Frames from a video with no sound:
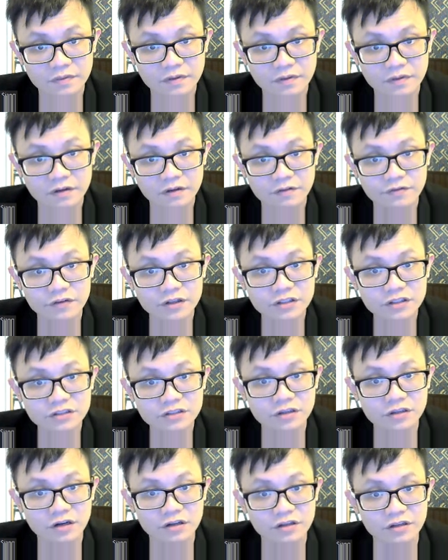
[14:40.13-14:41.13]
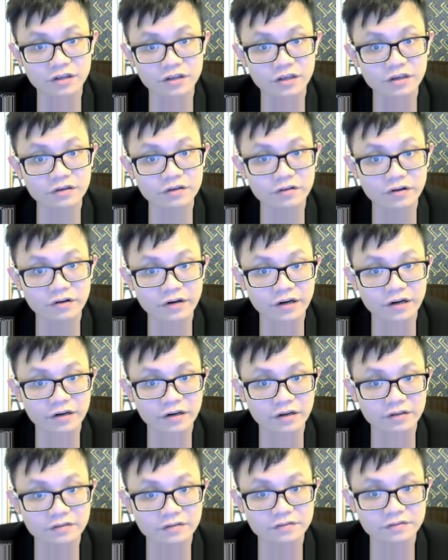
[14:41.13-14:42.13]
Fish got gill, correct or
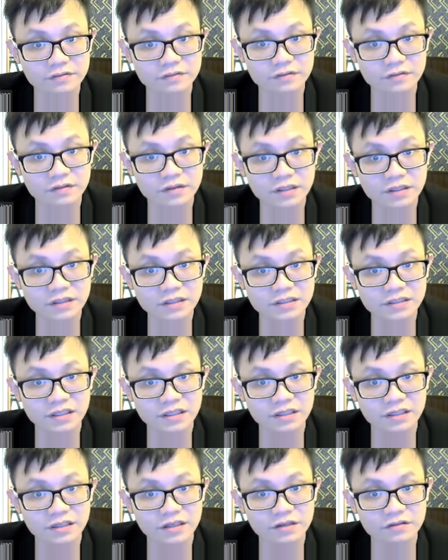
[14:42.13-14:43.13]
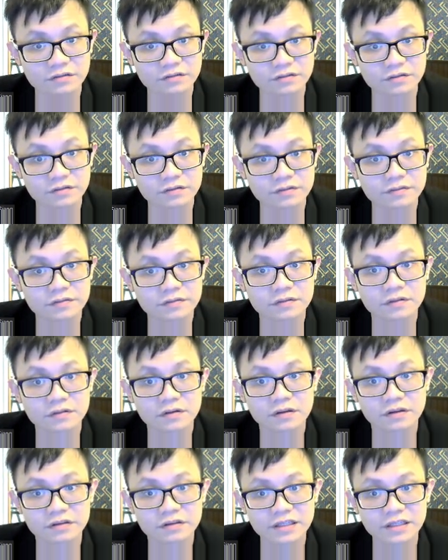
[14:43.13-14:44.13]
not? This is the gill.
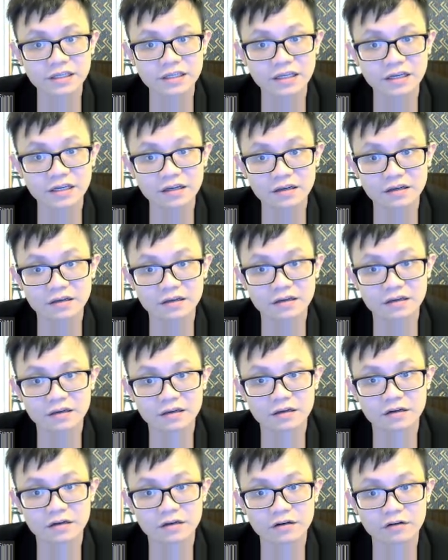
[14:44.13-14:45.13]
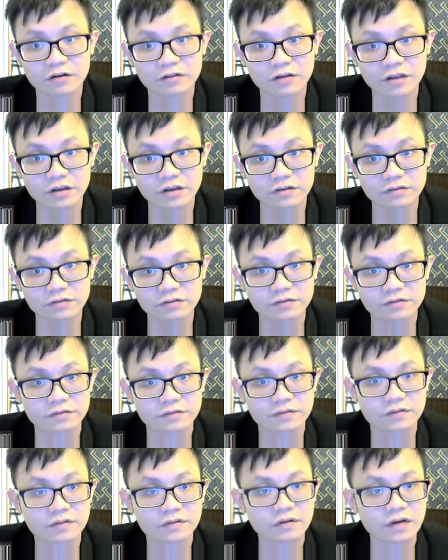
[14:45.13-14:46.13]
You see here? No gill.
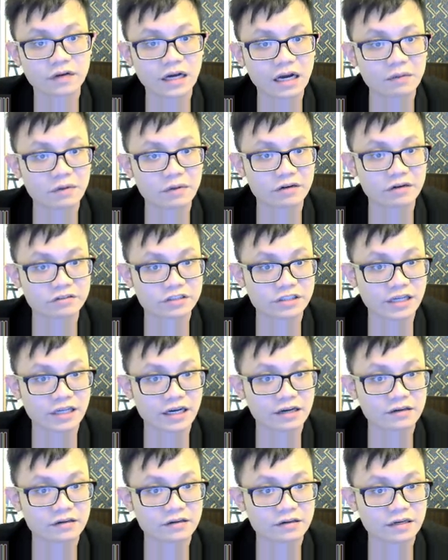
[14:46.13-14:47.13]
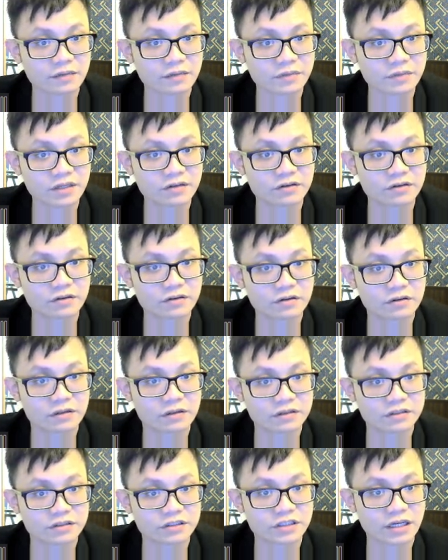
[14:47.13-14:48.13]
How about shark? Let me draw a
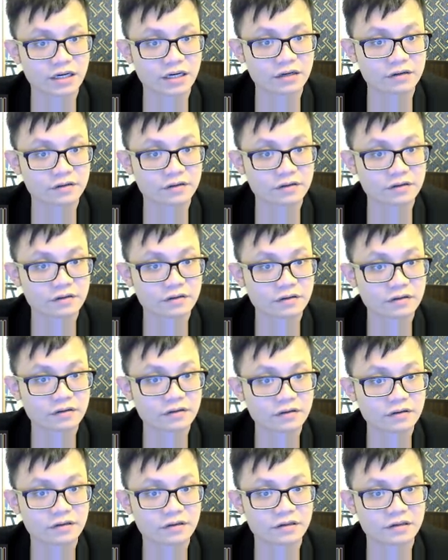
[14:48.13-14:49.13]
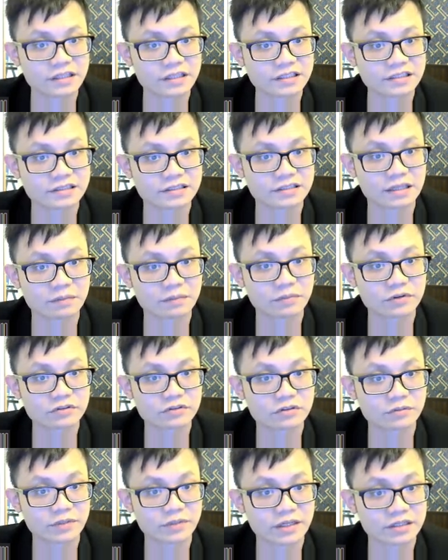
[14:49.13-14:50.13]
shark. This is supposed to
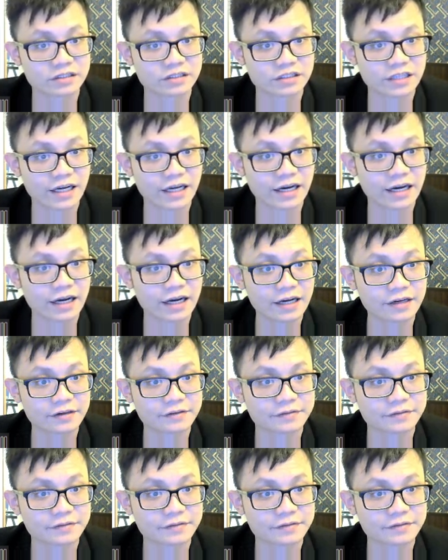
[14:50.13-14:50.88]
be a shark.